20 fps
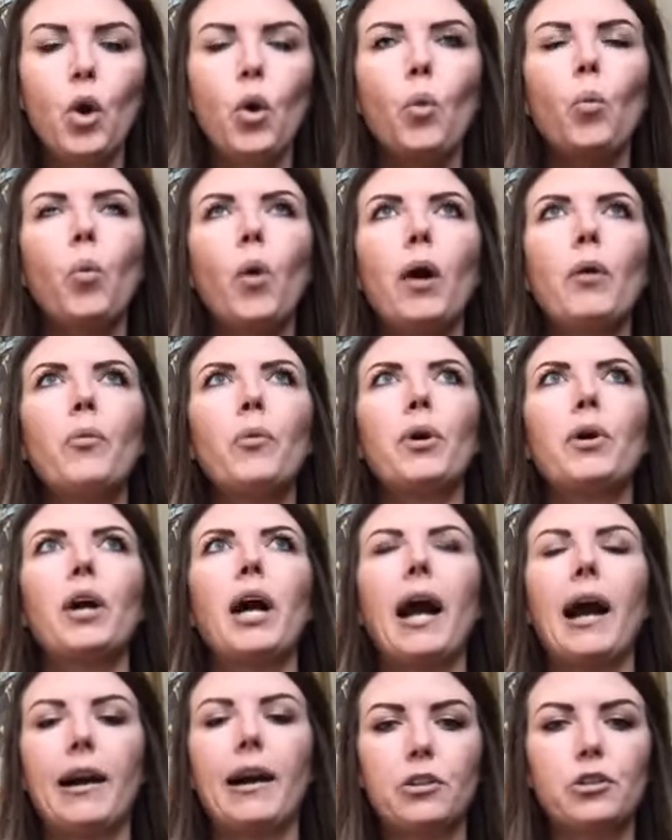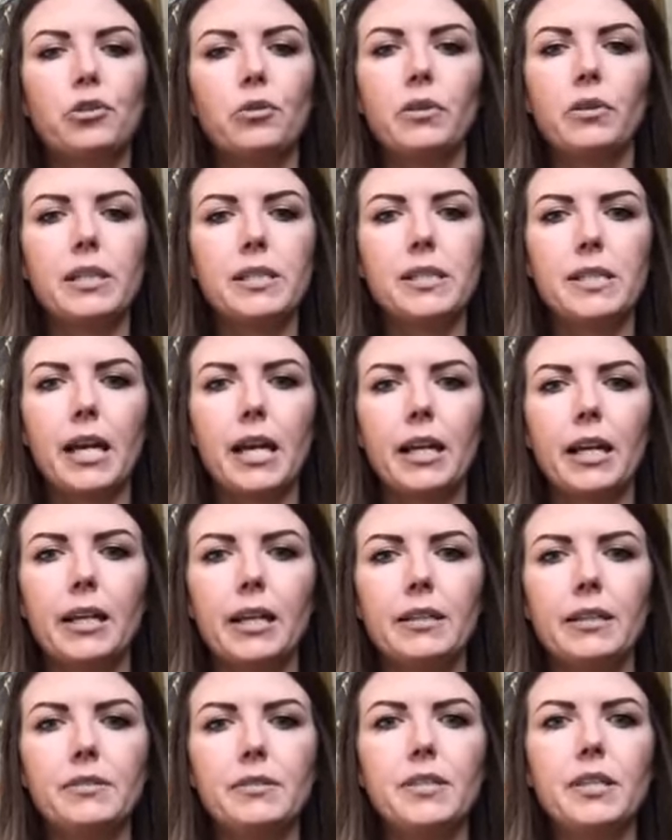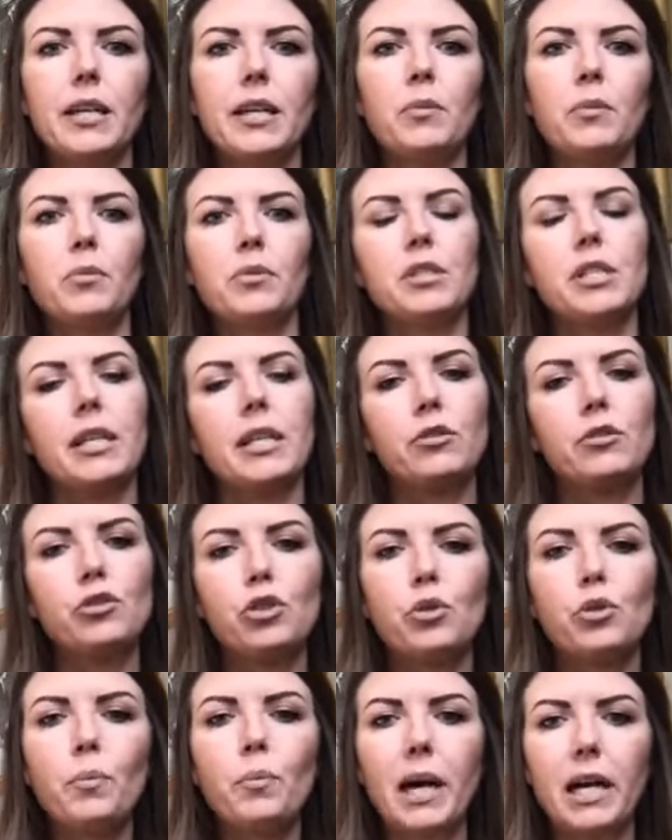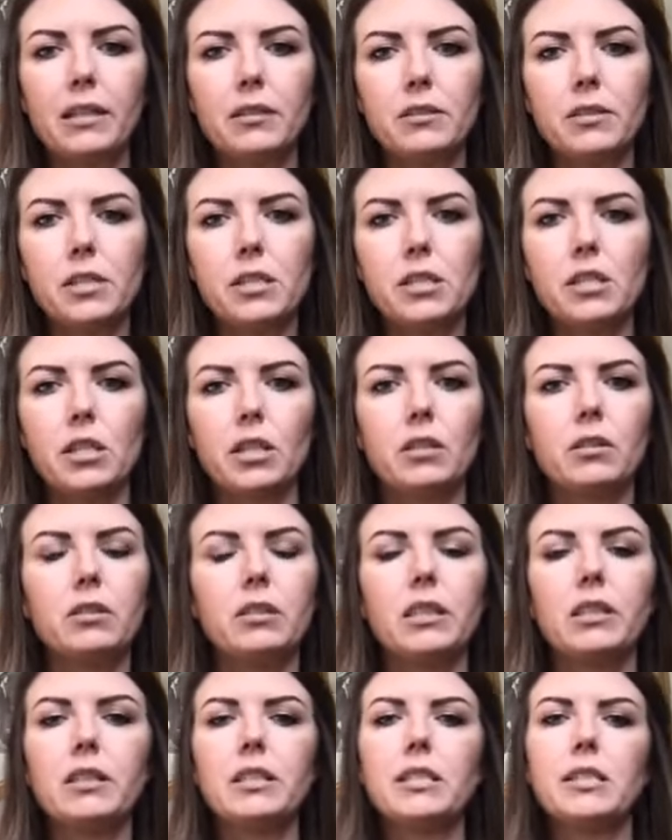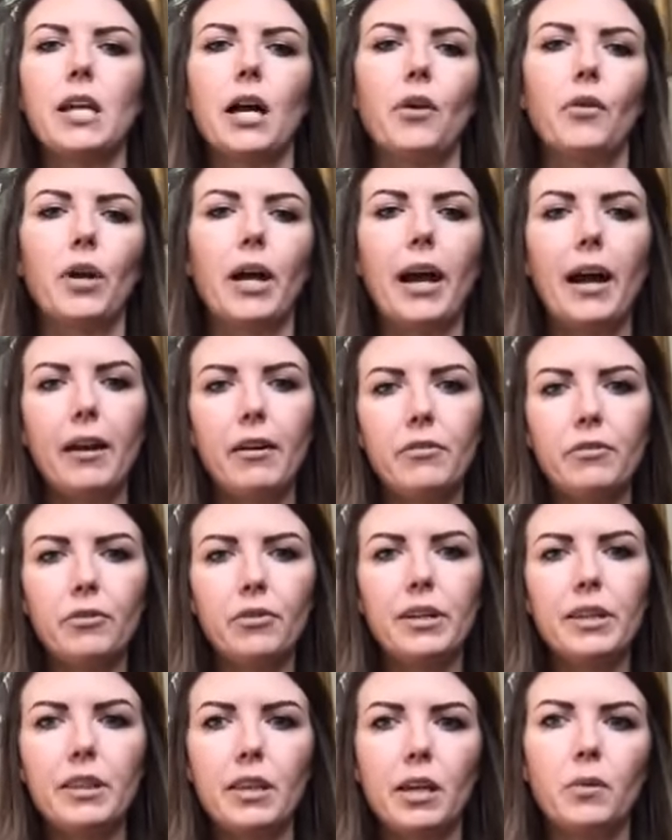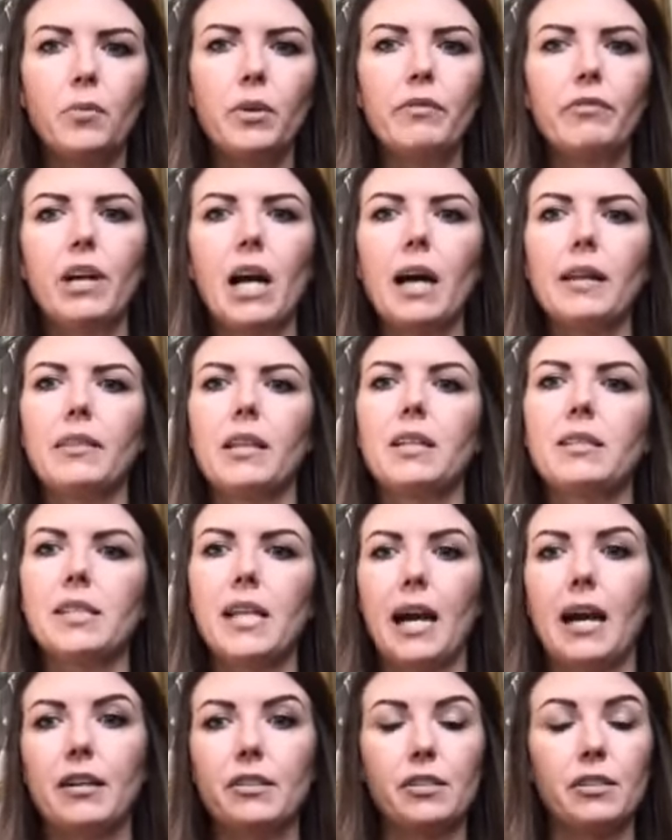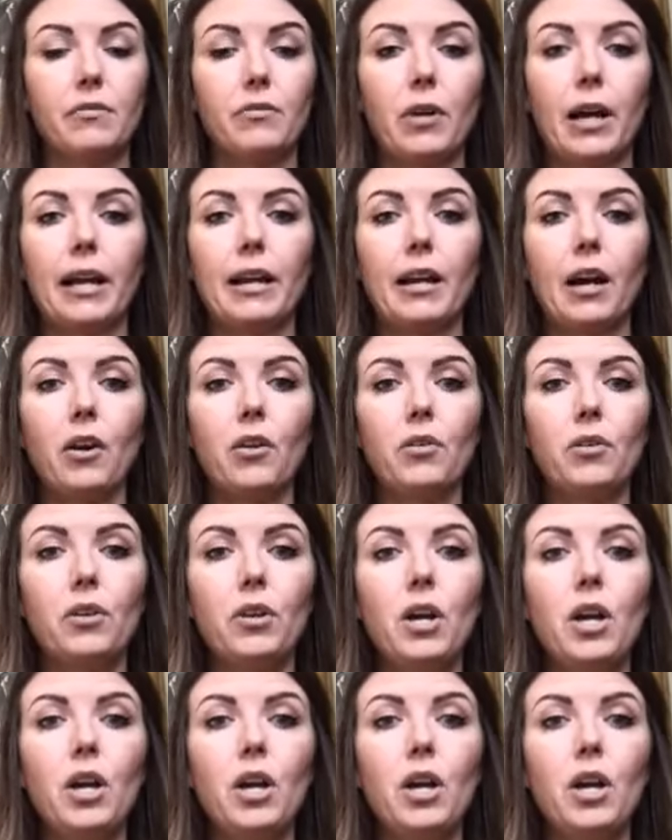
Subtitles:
what we're actually saying is it would take 2 months to clearance out everything we've got that's active right now.